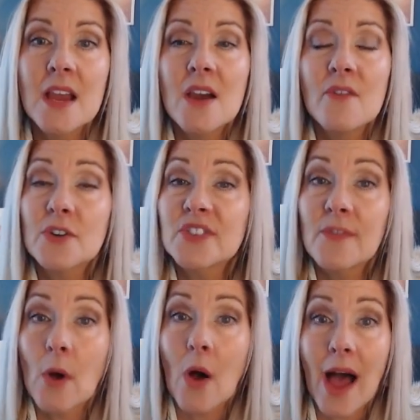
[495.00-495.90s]
First
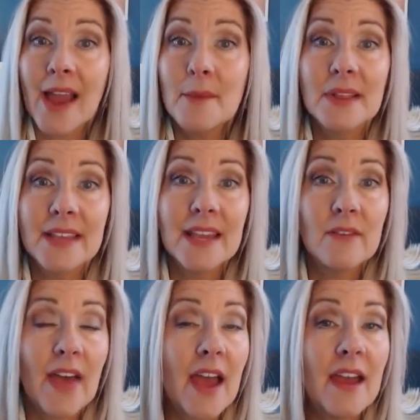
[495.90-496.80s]
of all, I
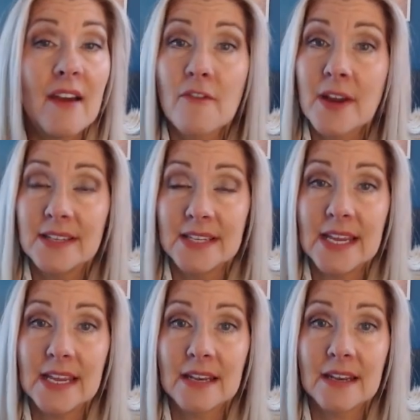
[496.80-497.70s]
believe that every
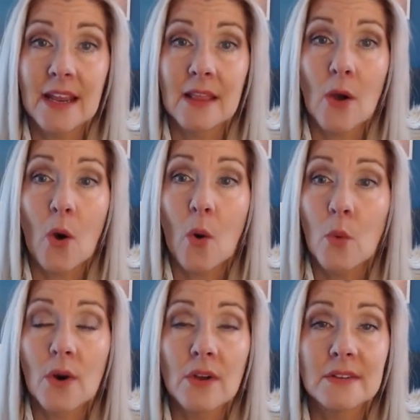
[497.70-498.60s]
teen in the whole
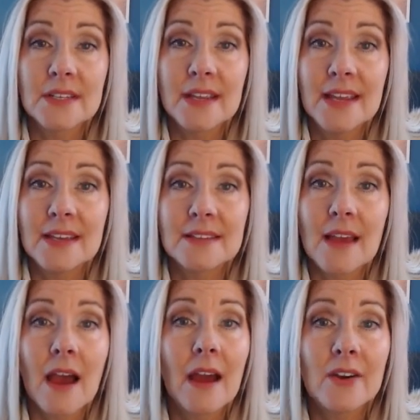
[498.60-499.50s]
world is
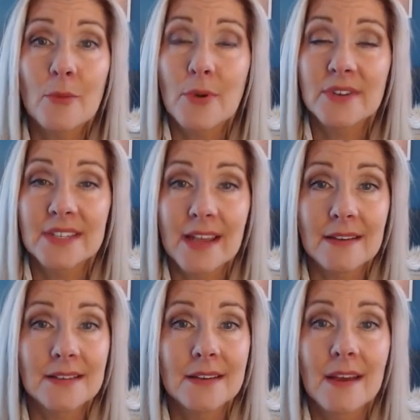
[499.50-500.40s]

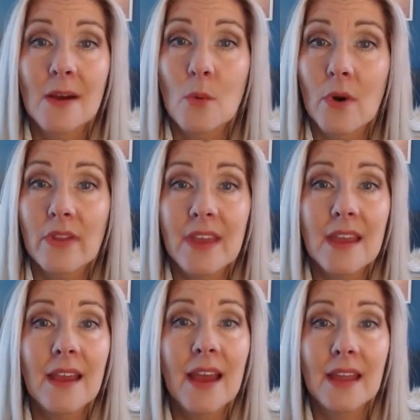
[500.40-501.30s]
100%
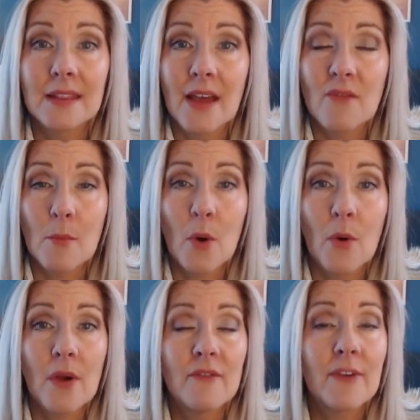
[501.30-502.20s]
worthy and
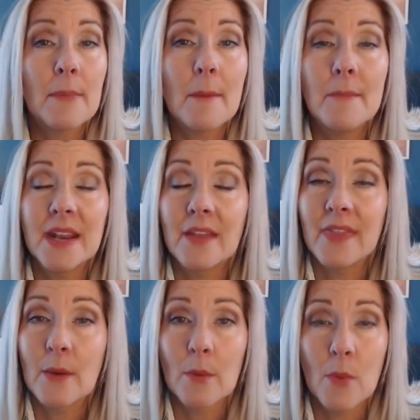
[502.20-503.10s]
lovable from the minute
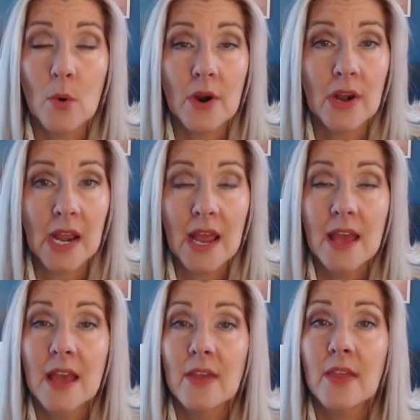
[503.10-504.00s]
they were born.
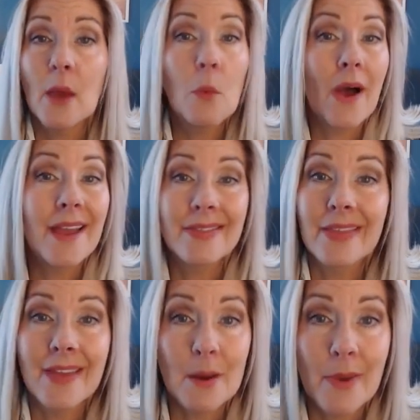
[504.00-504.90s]
And well, I
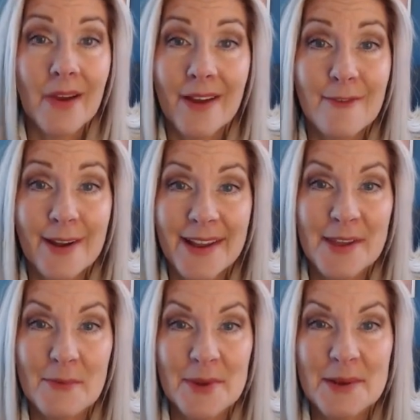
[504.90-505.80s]
think that about every
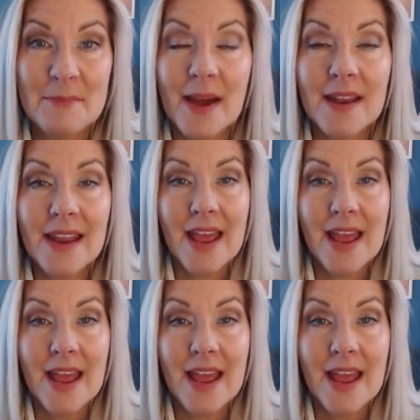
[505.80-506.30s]
human, but